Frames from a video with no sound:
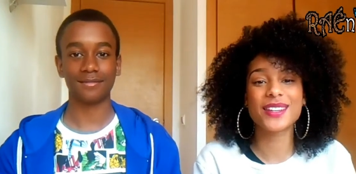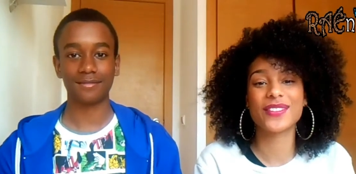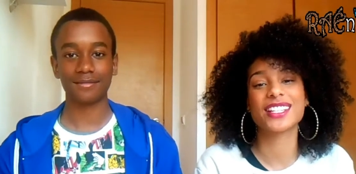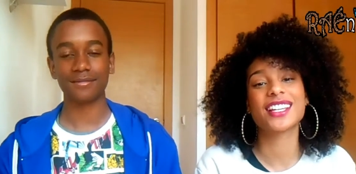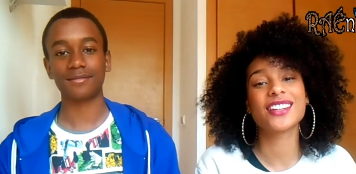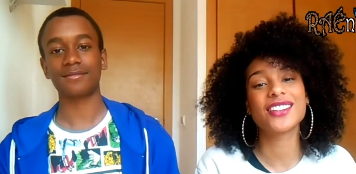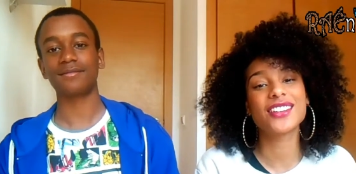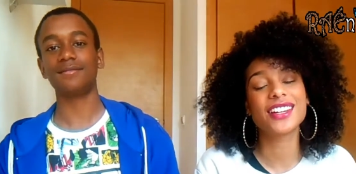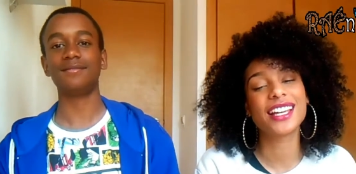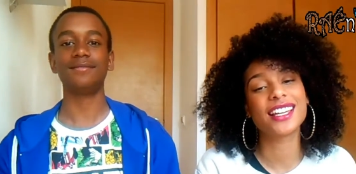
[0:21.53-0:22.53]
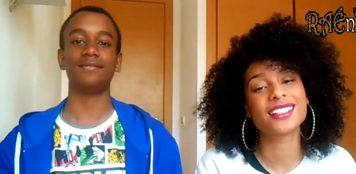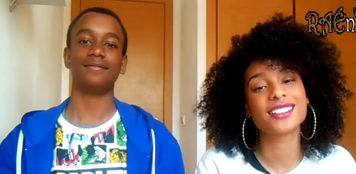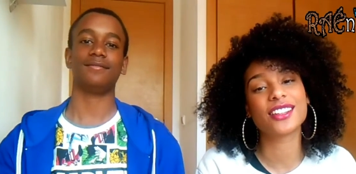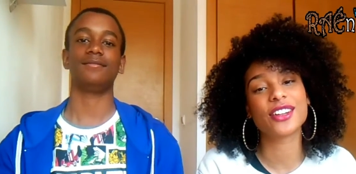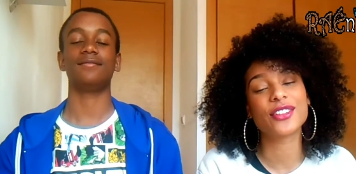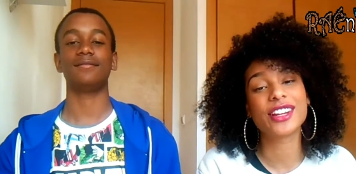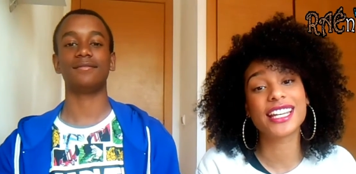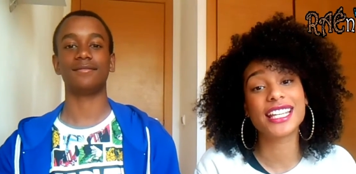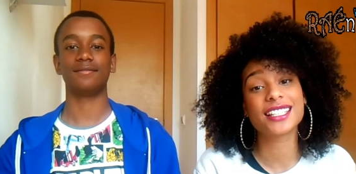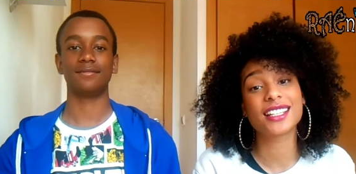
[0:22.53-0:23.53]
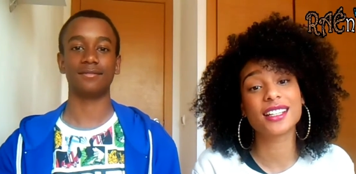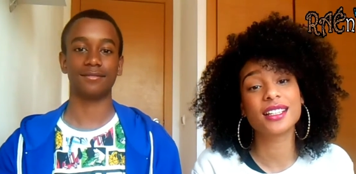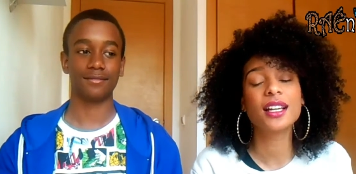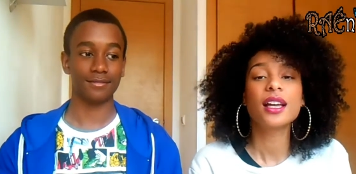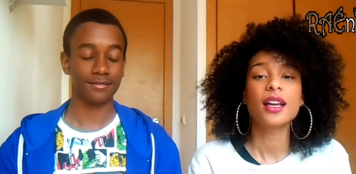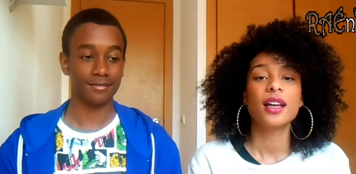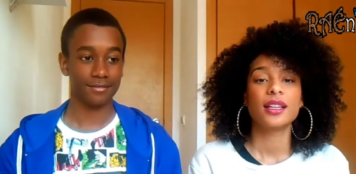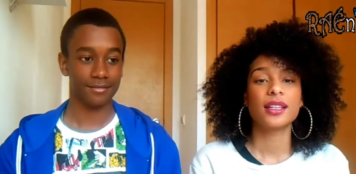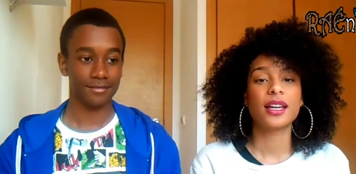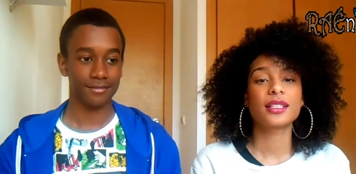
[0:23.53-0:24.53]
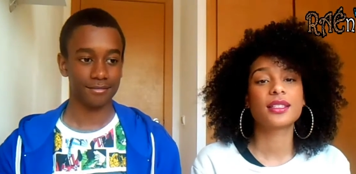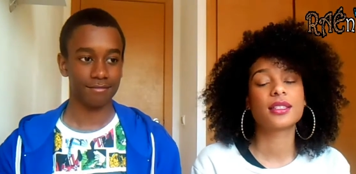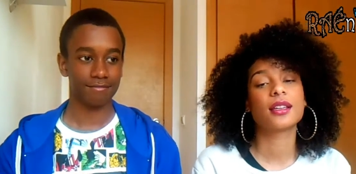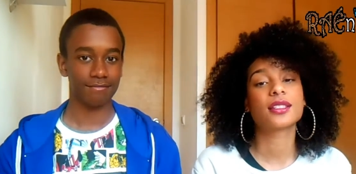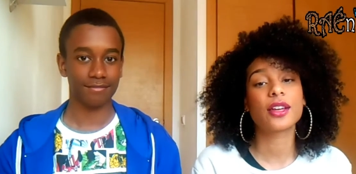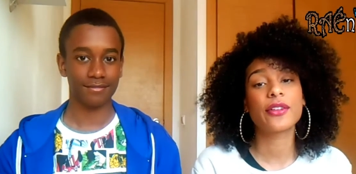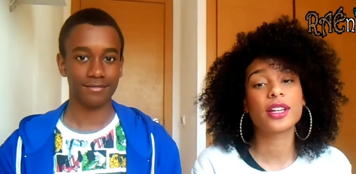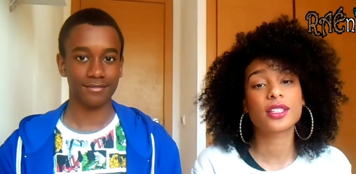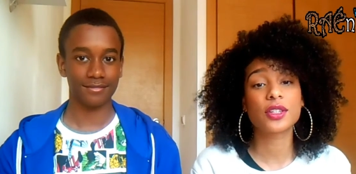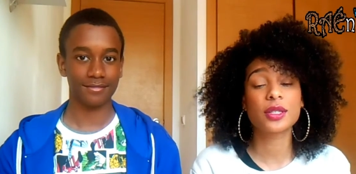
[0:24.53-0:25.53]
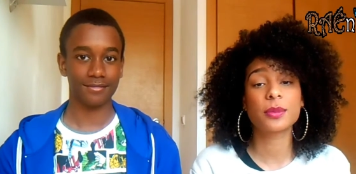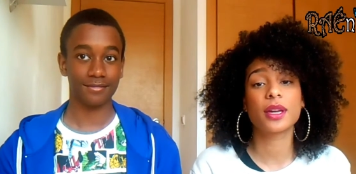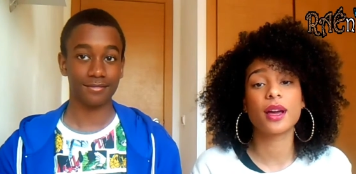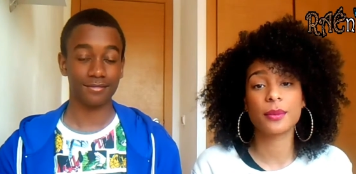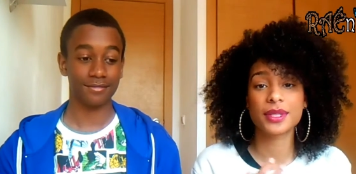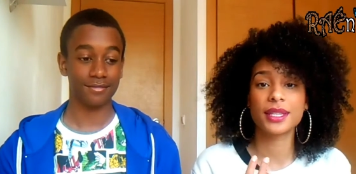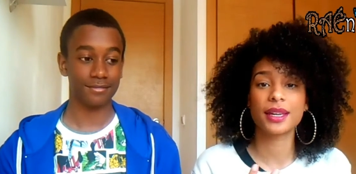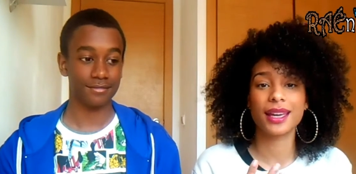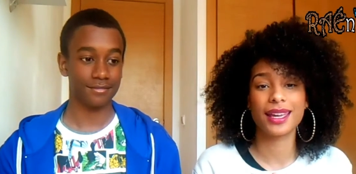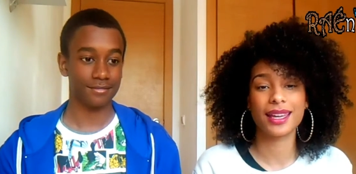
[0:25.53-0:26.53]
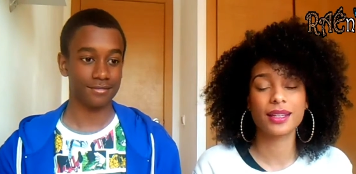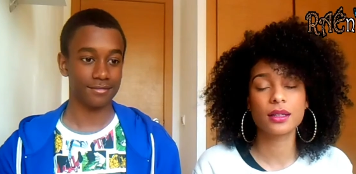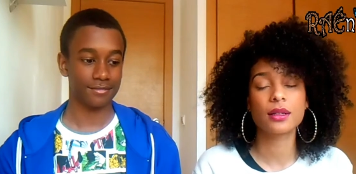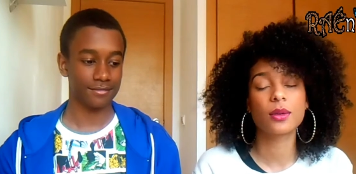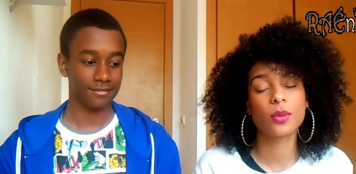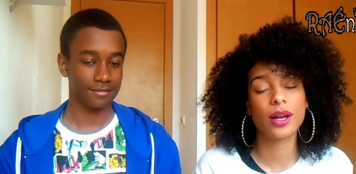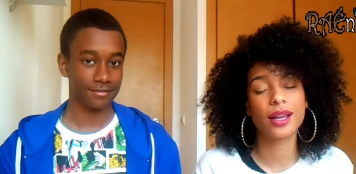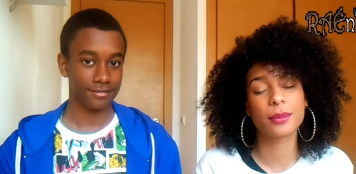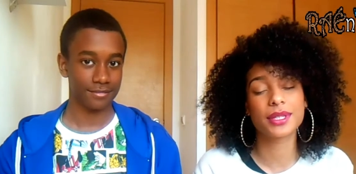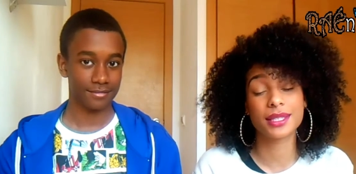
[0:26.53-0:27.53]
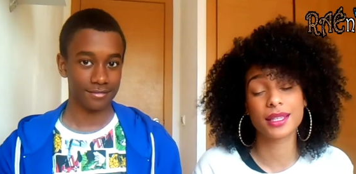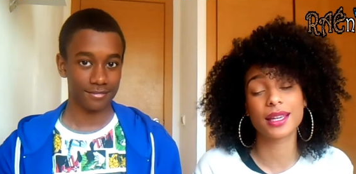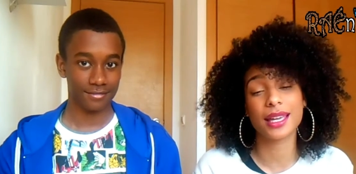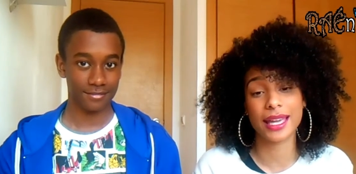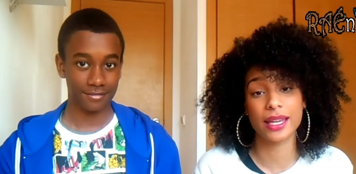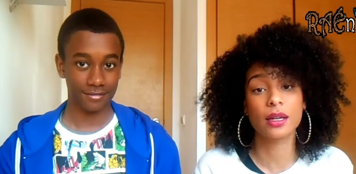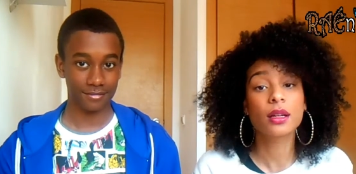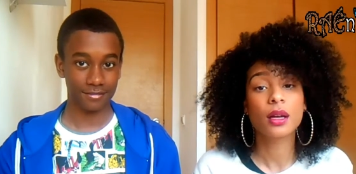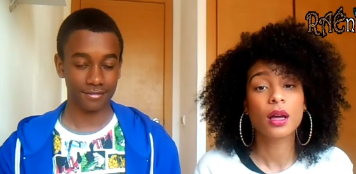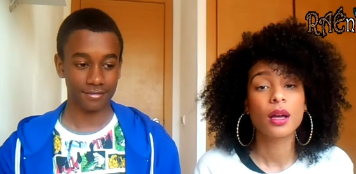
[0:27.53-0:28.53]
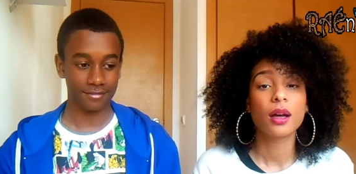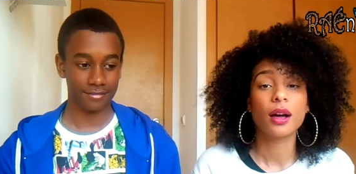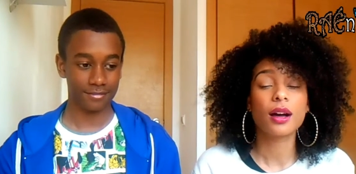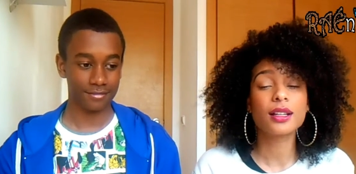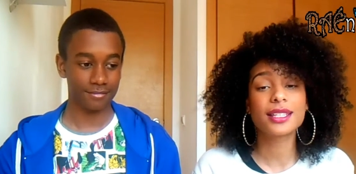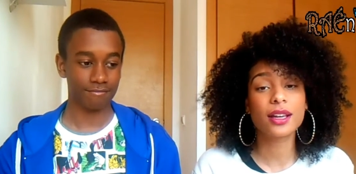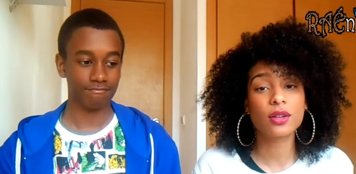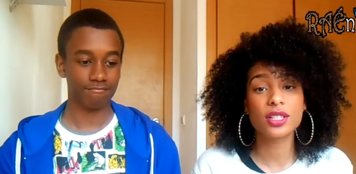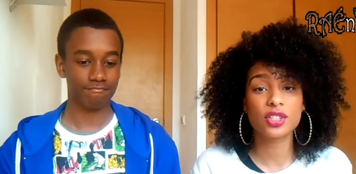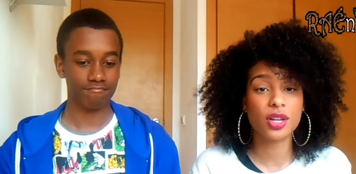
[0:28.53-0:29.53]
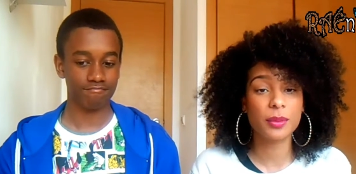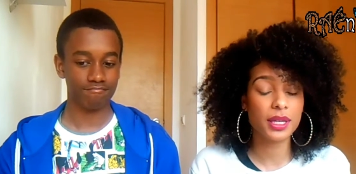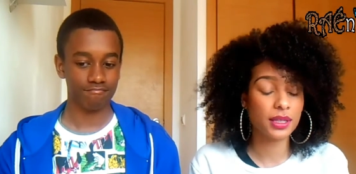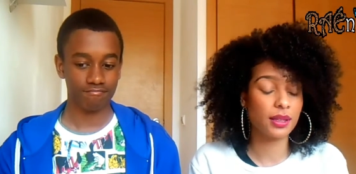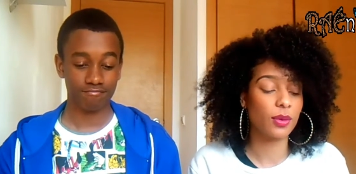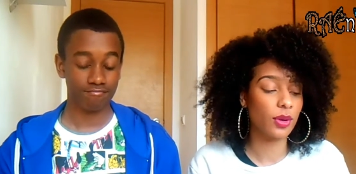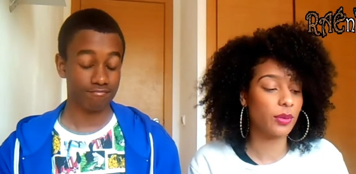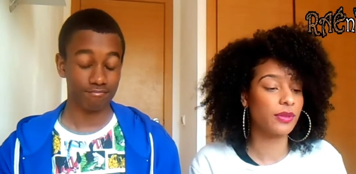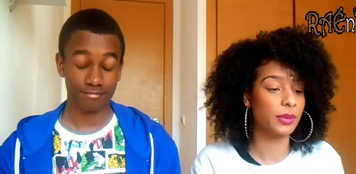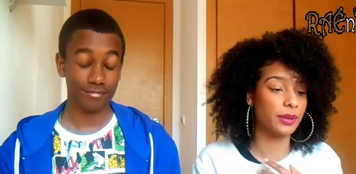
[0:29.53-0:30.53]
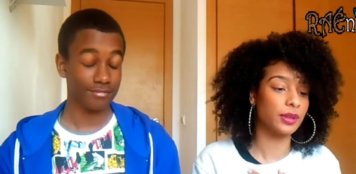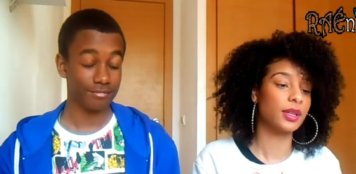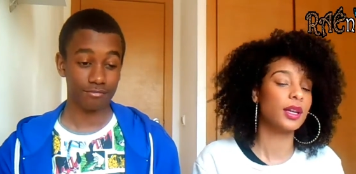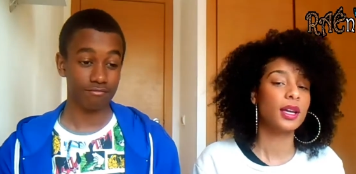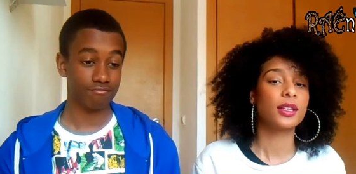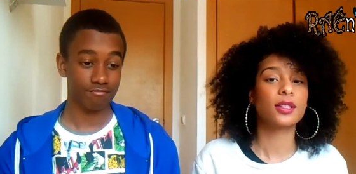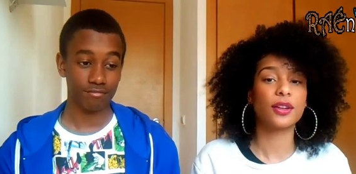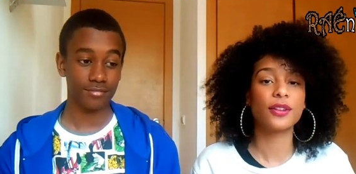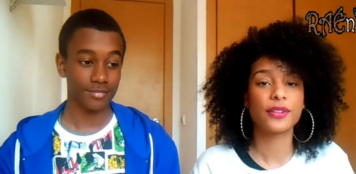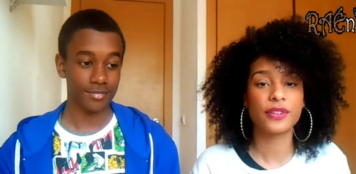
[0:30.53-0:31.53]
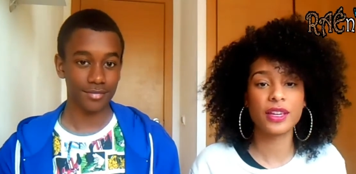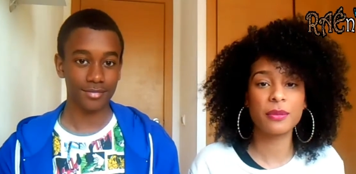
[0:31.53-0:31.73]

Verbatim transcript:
Speaker 1: back to my channel. It's your girl Raenita. Yes, sorry, excuse me, I'm sick again. Why am I sick again? I can't take all these German kids that I work with, man. So